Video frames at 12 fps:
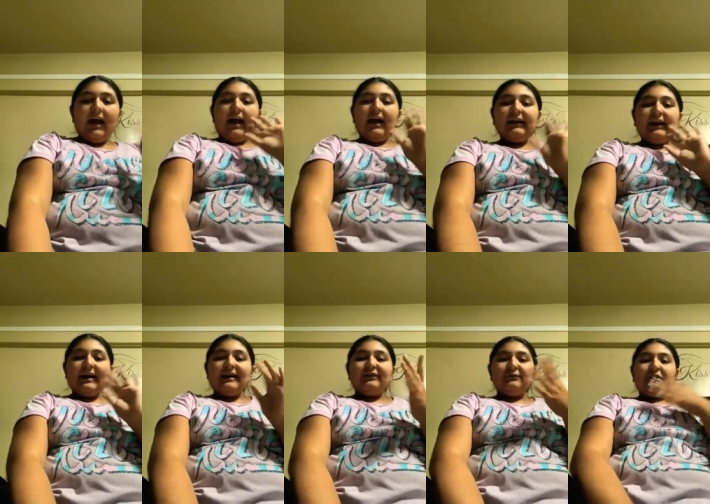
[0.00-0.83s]
Hi
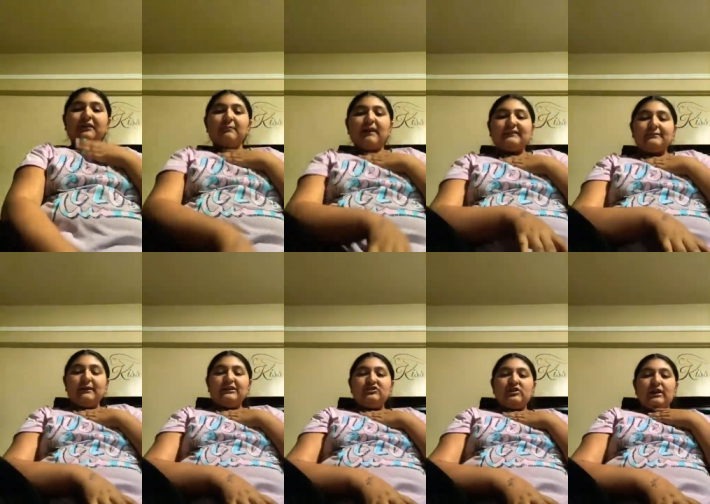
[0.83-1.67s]
guys, welcome back to my
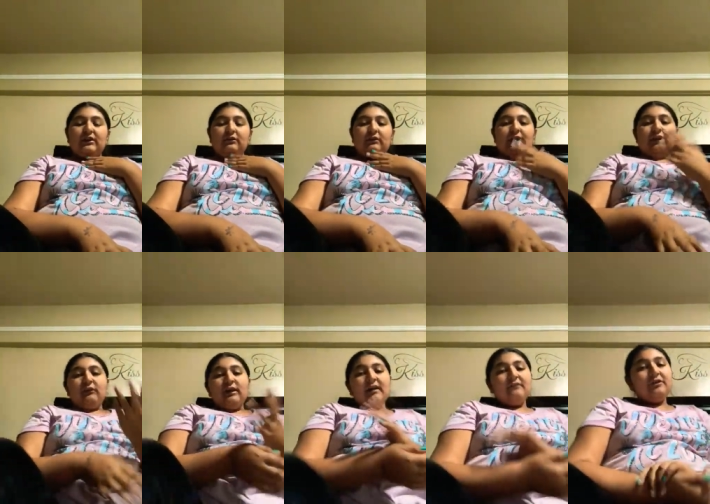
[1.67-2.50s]
channel. I know
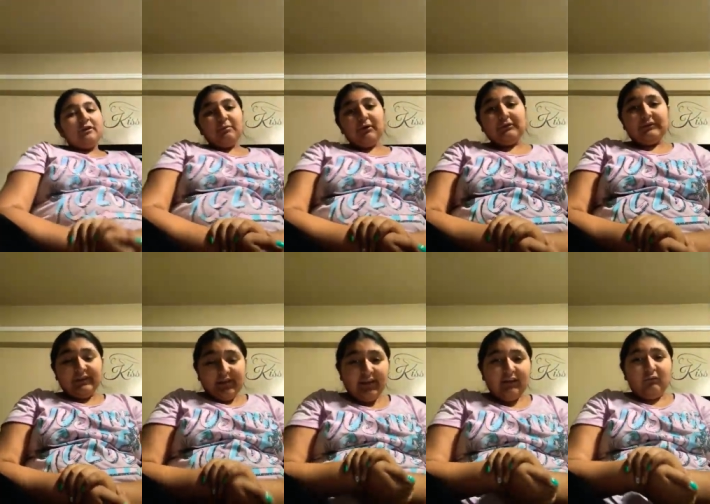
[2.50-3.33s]
I have not
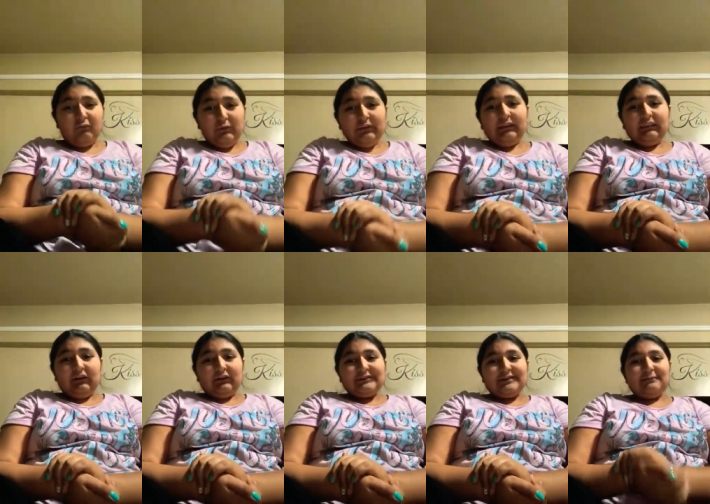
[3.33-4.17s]
posted in a really
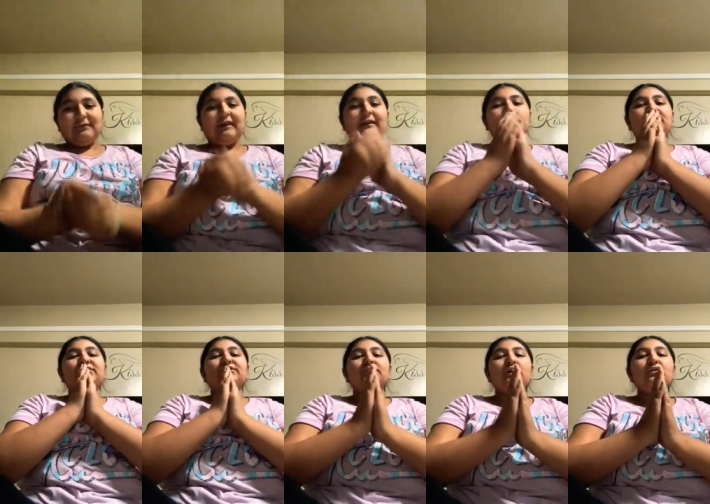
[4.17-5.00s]
long time and I am
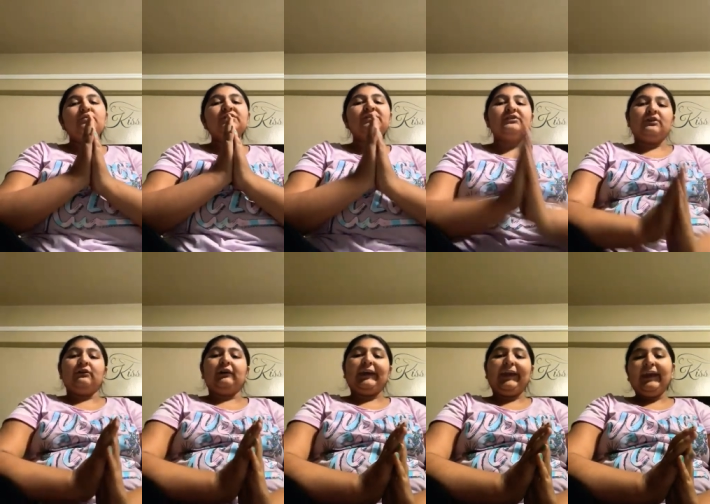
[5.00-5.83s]
so
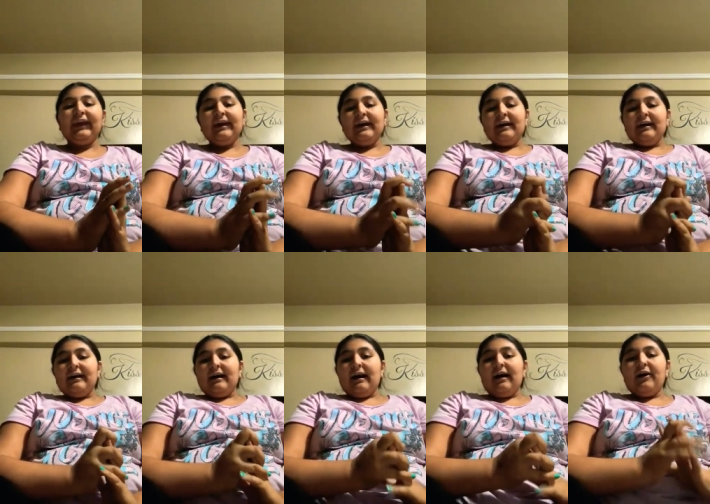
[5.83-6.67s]
sorry.
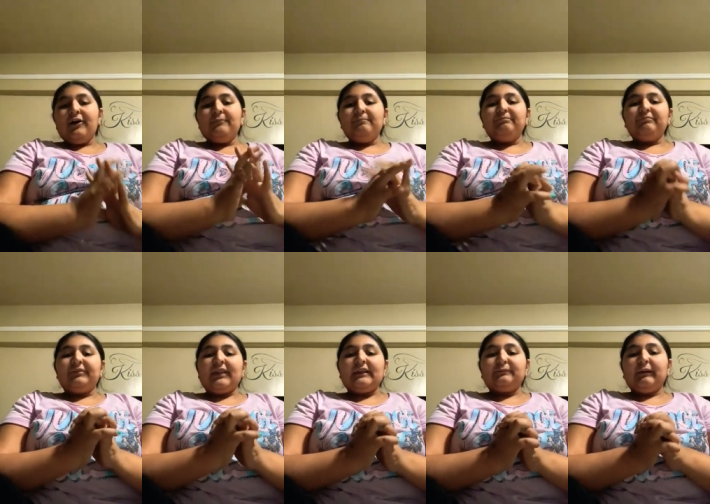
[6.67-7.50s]
Um,
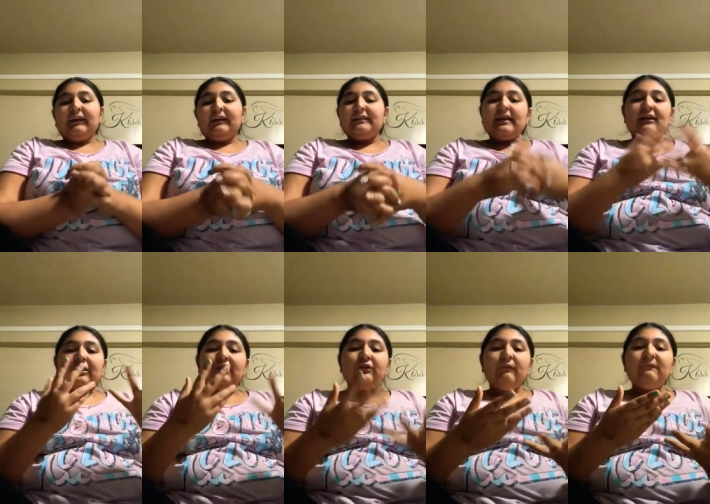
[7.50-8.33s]
that's because I got
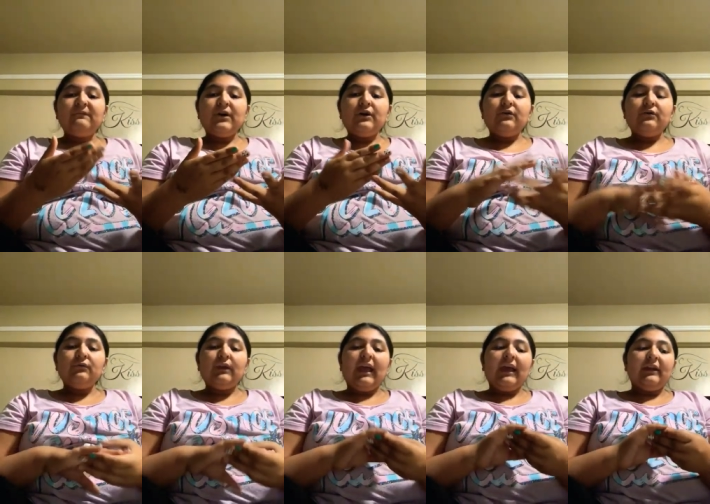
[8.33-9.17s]
a new
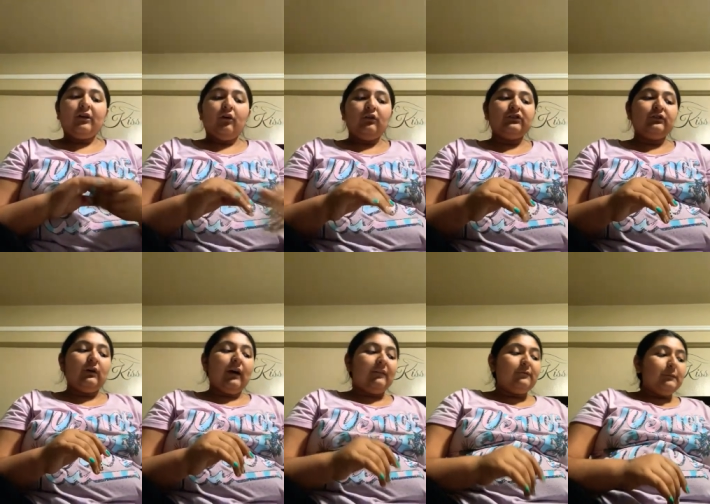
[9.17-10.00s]
phone and also
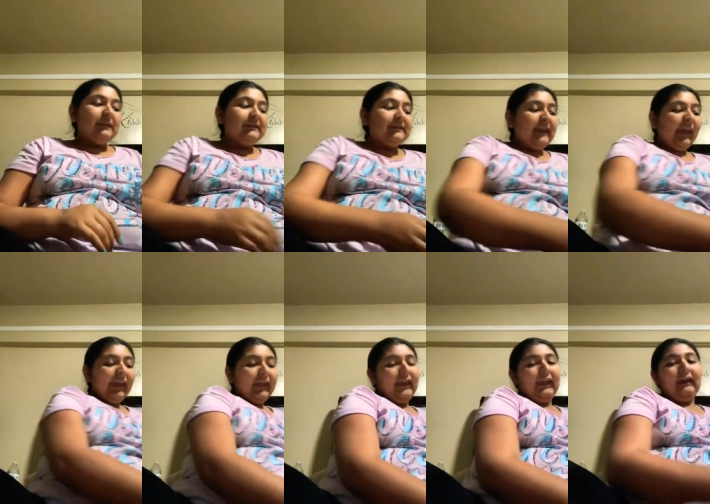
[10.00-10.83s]
I've been
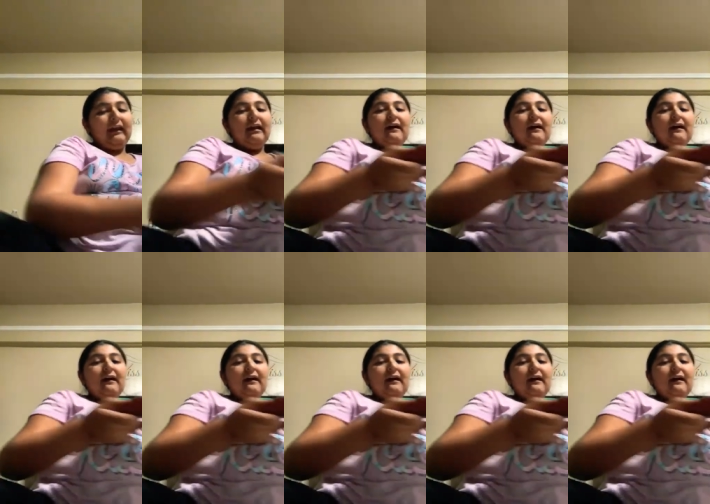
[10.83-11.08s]
taking